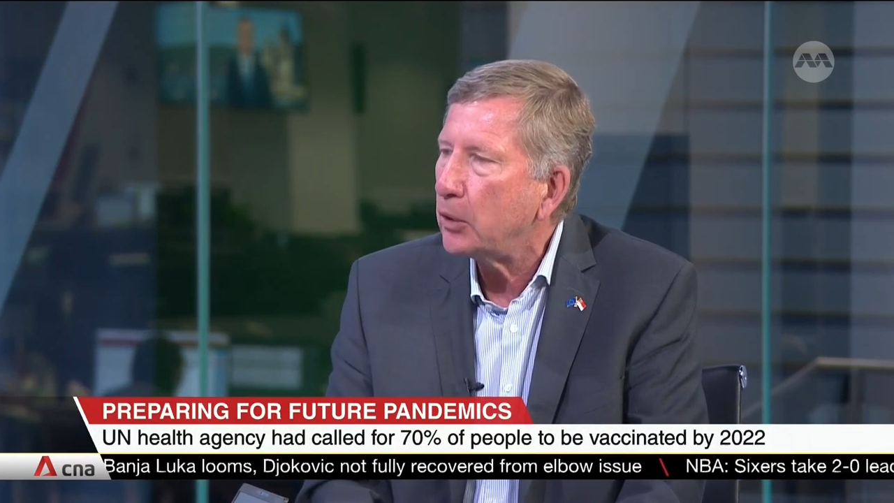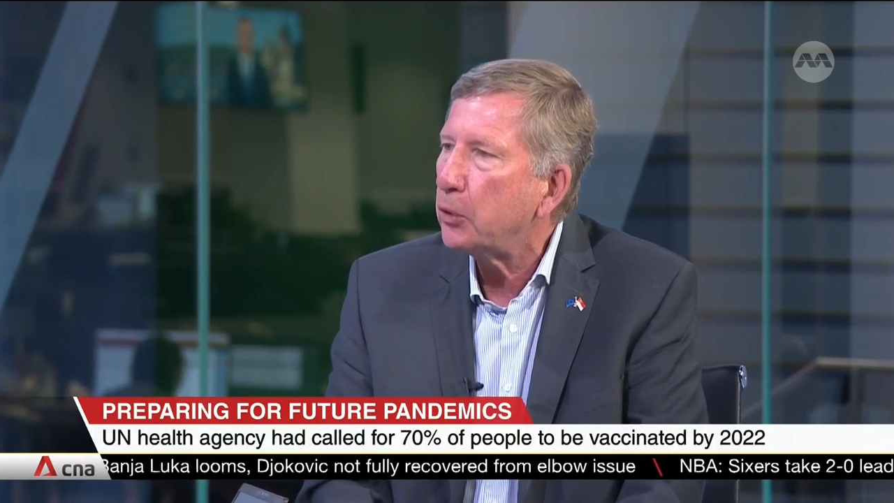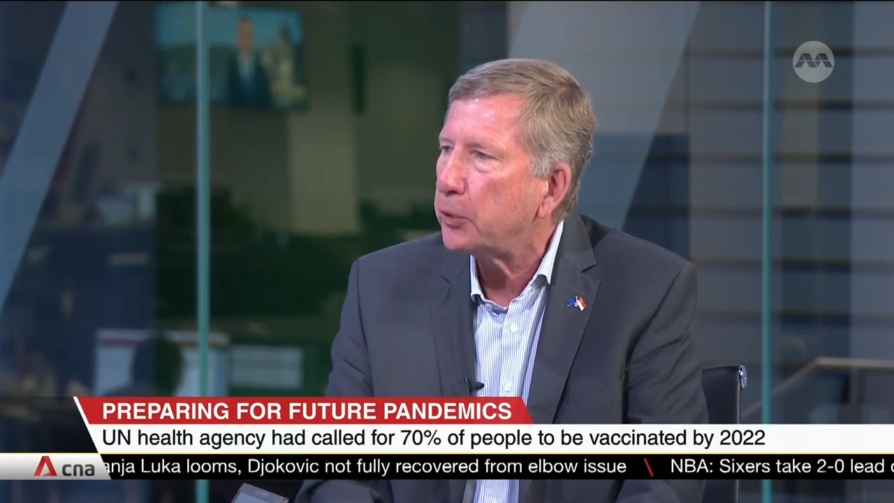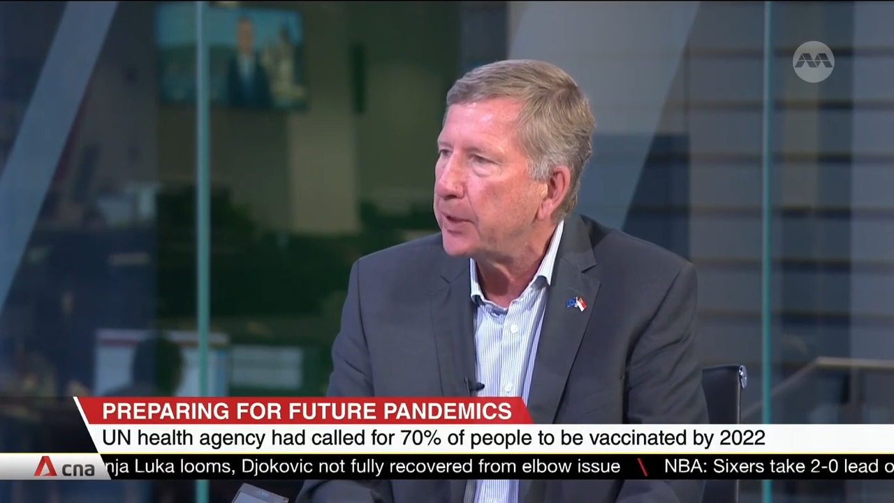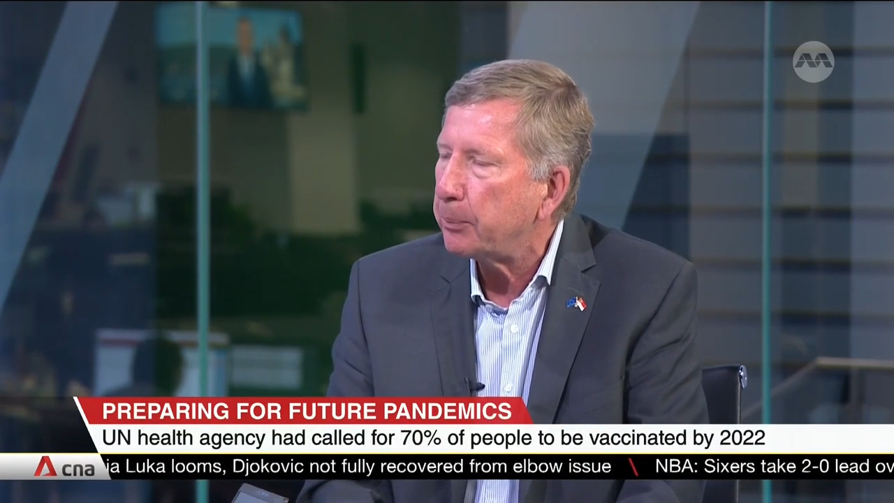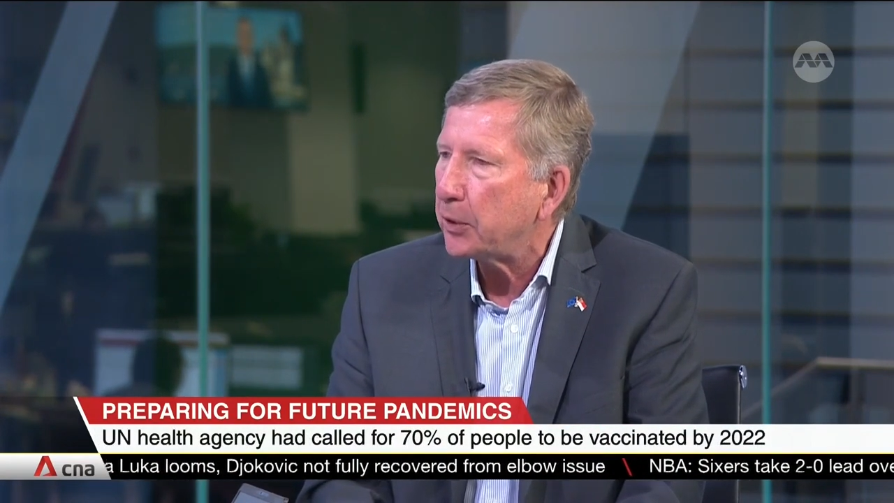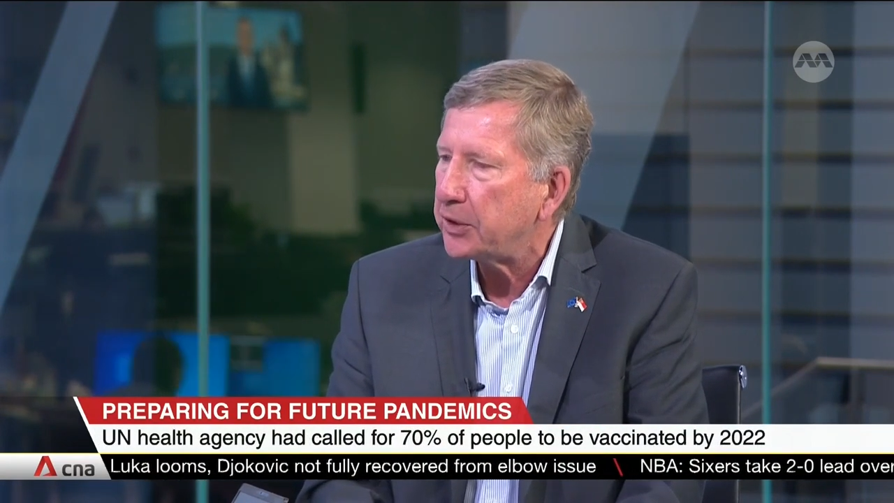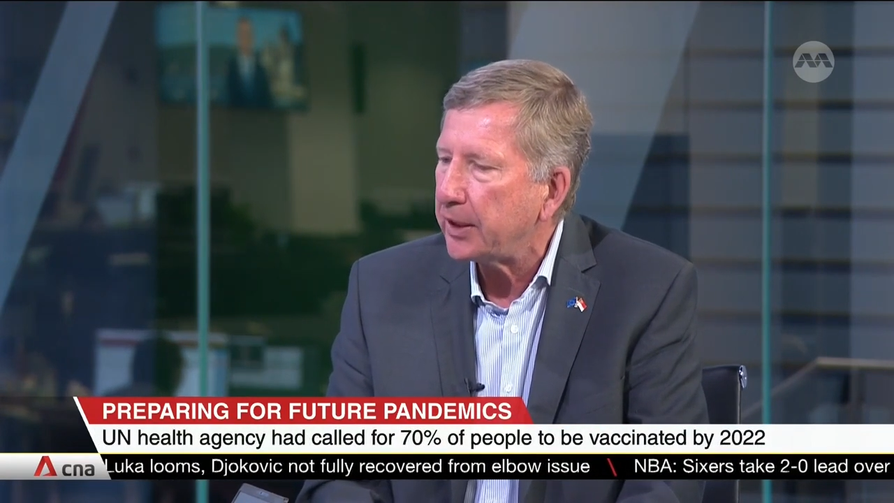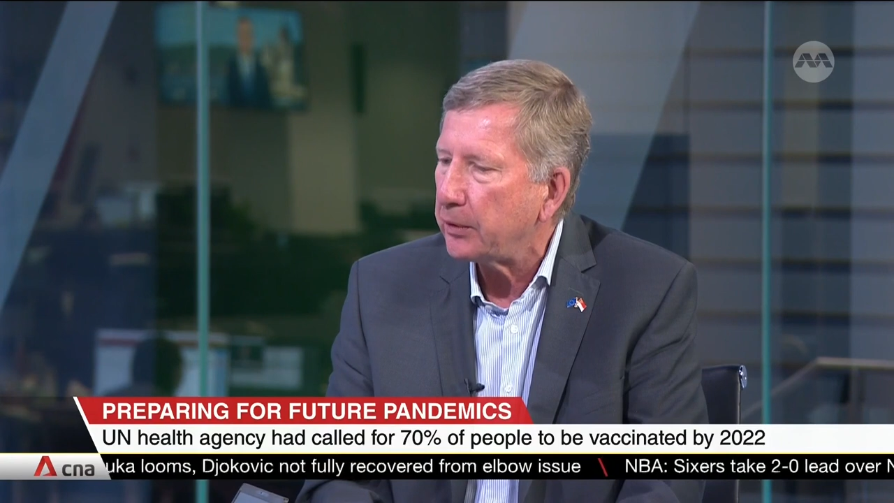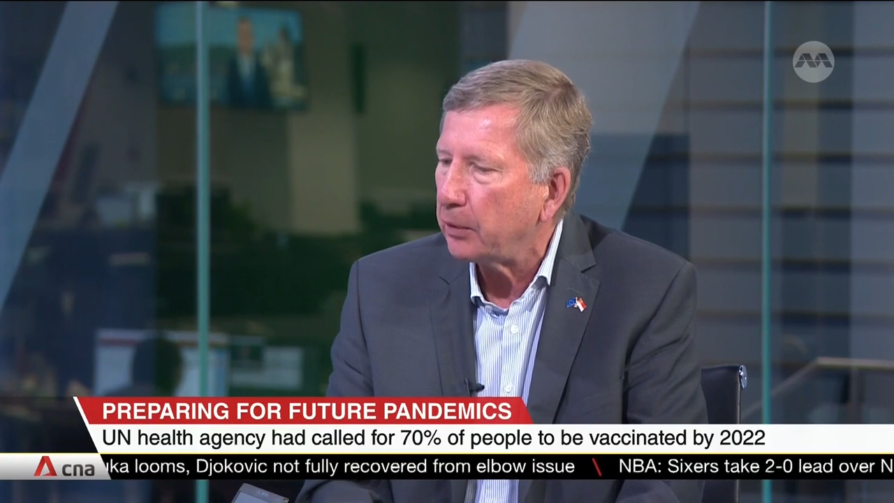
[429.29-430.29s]
concrete
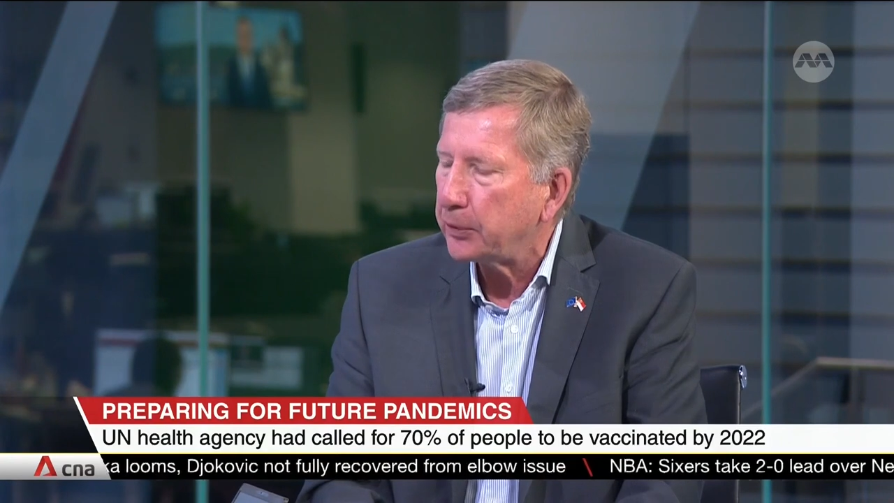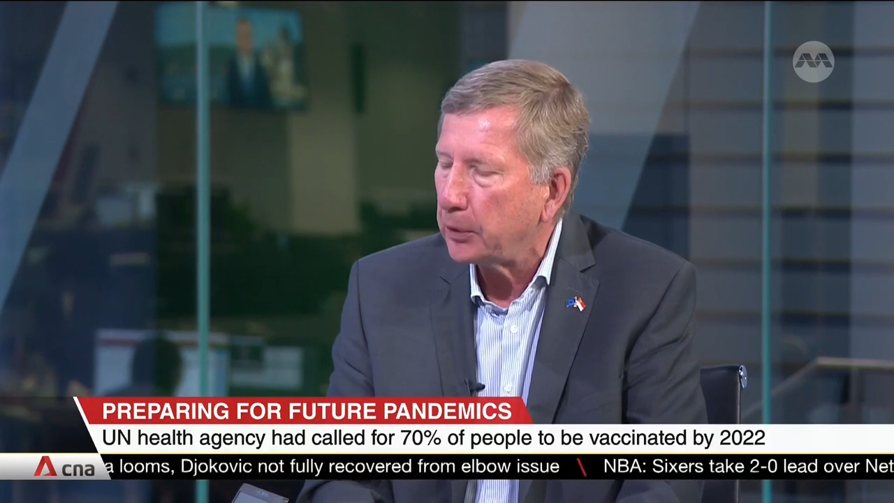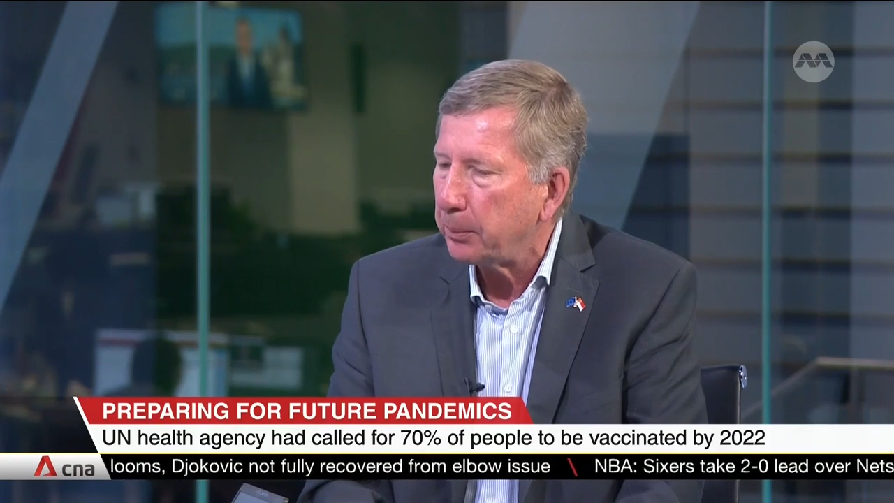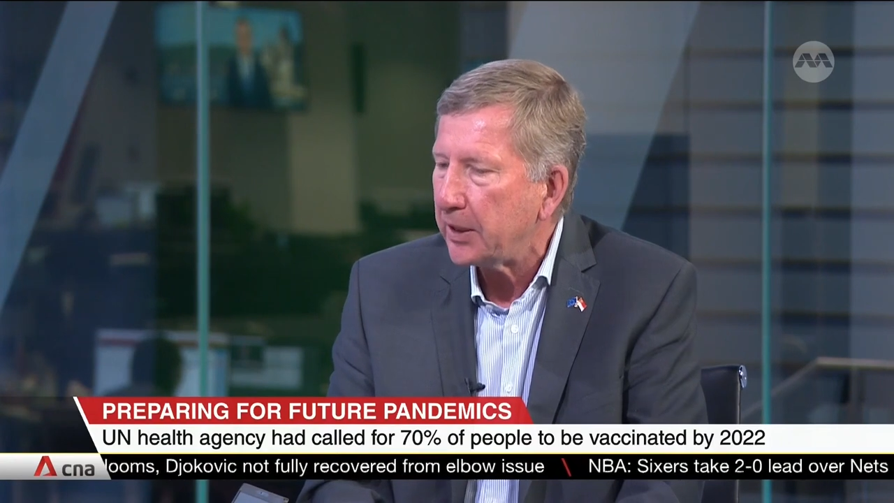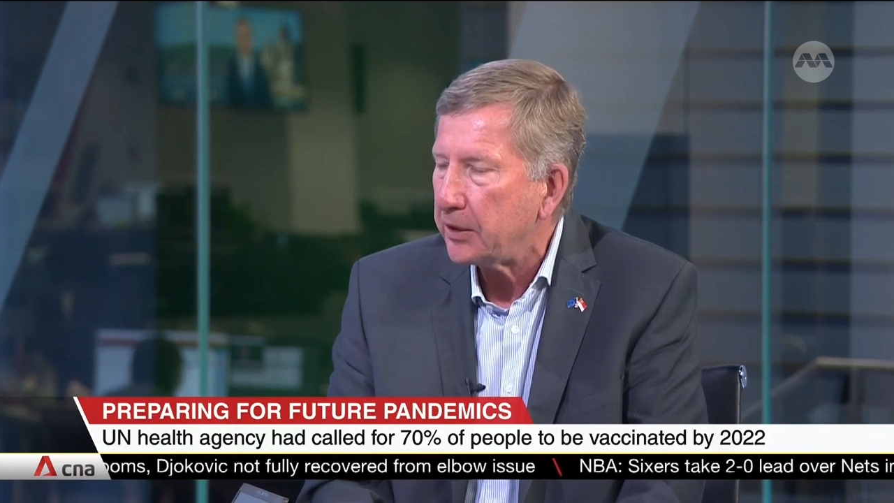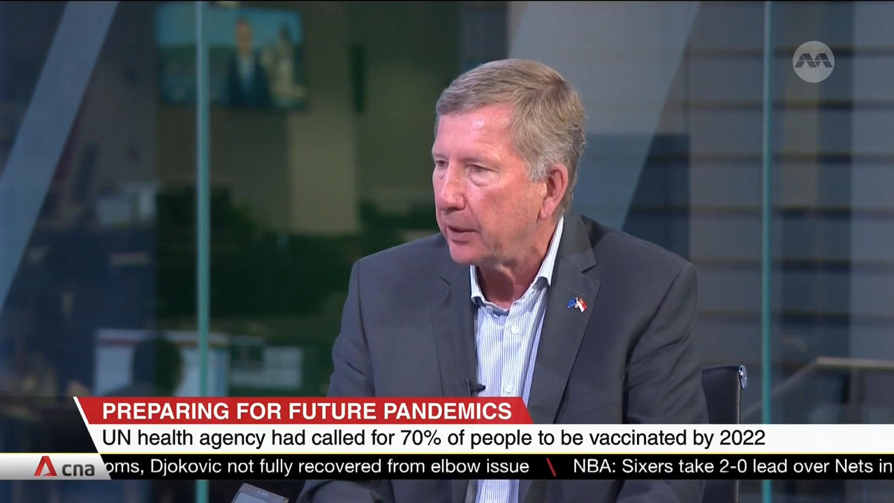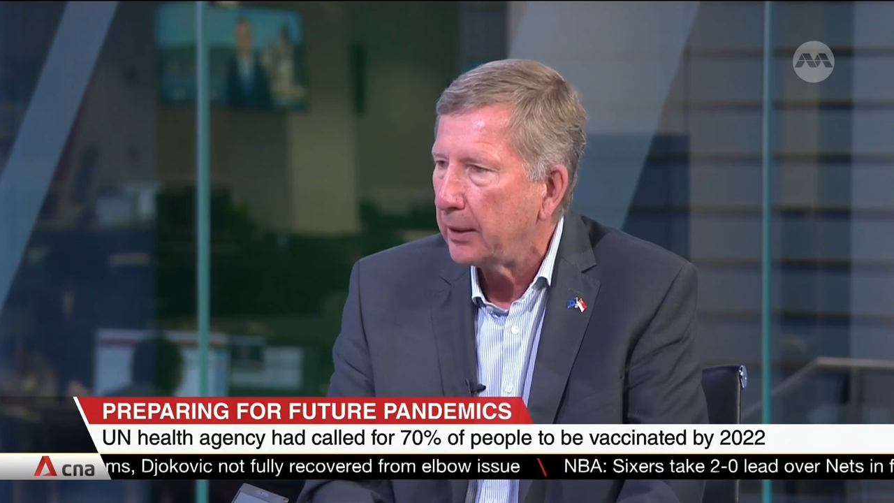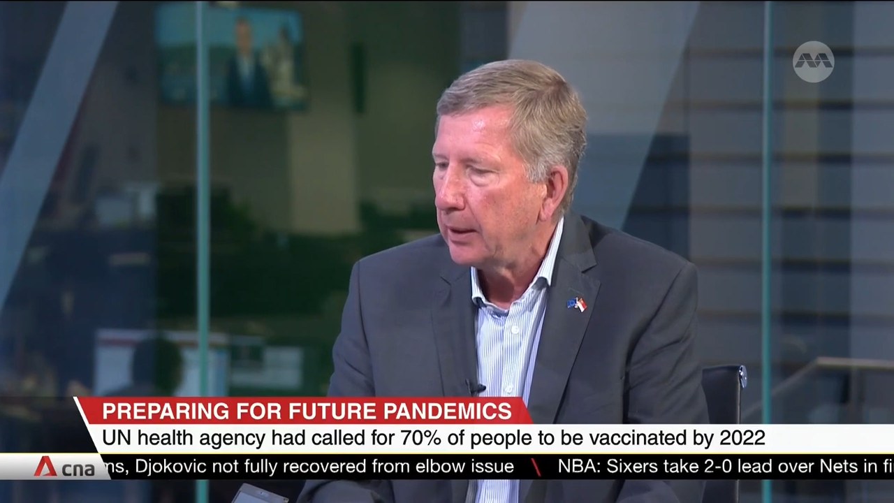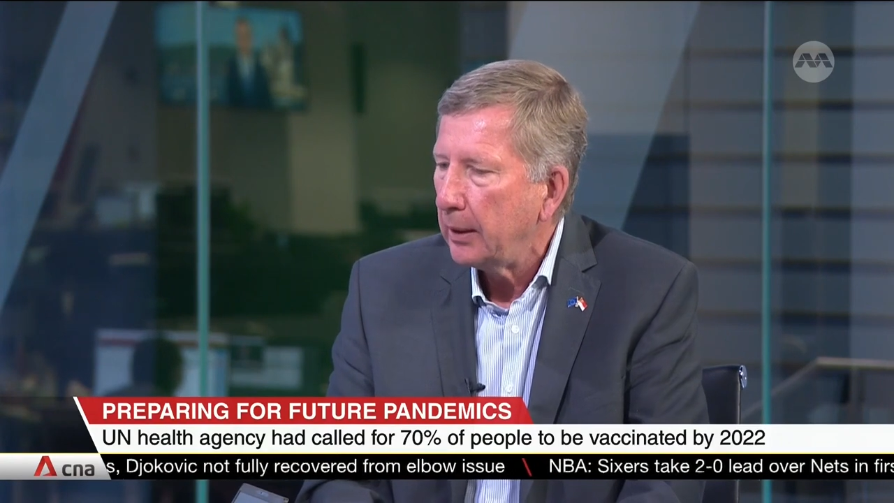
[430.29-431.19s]
projects of cooperation.